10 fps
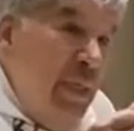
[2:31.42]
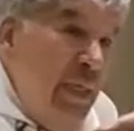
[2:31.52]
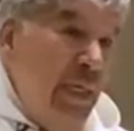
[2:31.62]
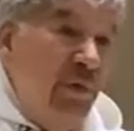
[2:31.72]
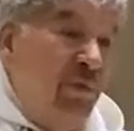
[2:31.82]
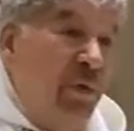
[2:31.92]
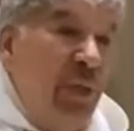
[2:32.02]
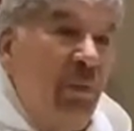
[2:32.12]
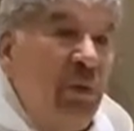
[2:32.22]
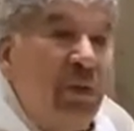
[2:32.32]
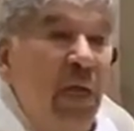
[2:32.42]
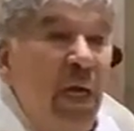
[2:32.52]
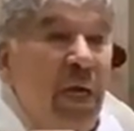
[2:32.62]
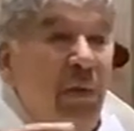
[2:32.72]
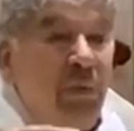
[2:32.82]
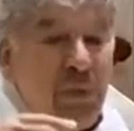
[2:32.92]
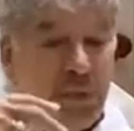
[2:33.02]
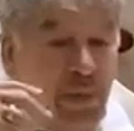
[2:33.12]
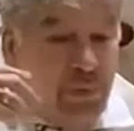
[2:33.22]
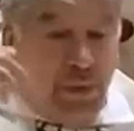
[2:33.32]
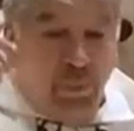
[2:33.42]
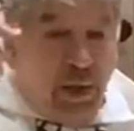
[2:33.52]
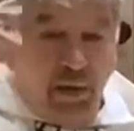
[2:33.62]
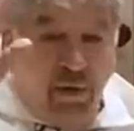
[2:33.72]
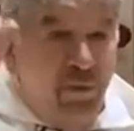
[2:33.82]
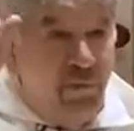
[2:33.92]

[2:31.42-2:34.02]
evil. He was tempted by